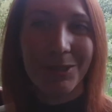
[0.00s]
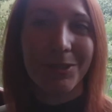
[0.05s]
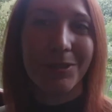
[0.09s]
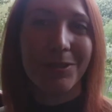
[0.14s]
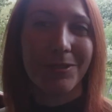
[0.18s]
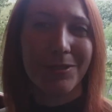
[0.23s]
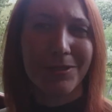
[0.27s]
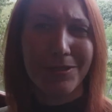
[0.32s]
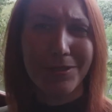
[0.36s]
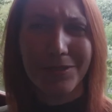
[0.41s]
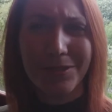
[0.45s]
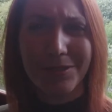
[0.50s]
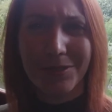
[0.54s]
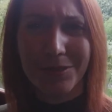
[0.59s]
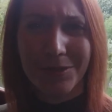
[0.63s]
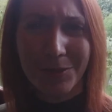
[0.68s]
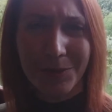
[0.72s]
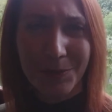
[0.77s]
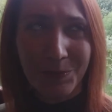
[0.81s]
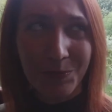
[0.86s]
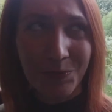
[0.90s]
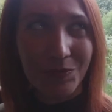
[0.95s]

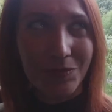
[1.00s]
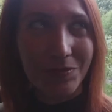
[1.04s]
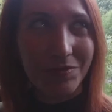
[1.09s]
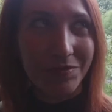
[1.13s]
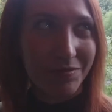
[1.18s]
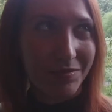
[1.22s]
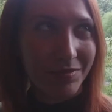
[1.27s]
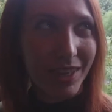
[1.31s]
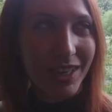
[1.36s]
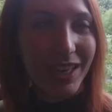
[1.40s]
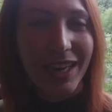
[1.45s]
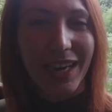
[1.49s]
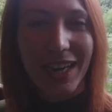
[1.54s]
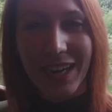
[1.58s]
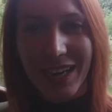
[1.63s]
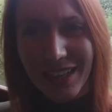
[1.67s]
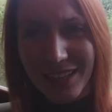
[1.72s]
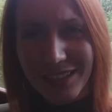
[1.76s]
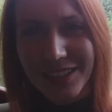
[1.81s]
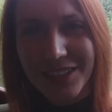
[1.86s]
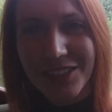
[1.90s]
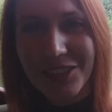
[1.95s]
you
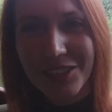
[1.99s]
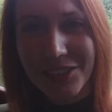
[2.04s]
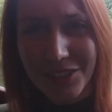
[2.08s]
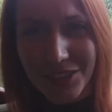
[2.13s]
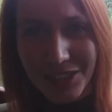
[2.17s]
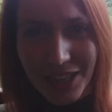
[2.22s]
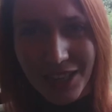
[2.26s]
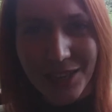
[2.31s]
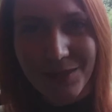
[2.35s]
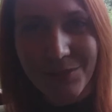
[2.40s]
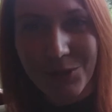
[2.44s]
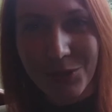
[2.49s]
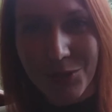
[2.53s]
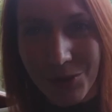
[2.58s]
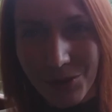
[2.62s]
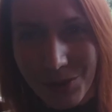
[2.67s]
a little time to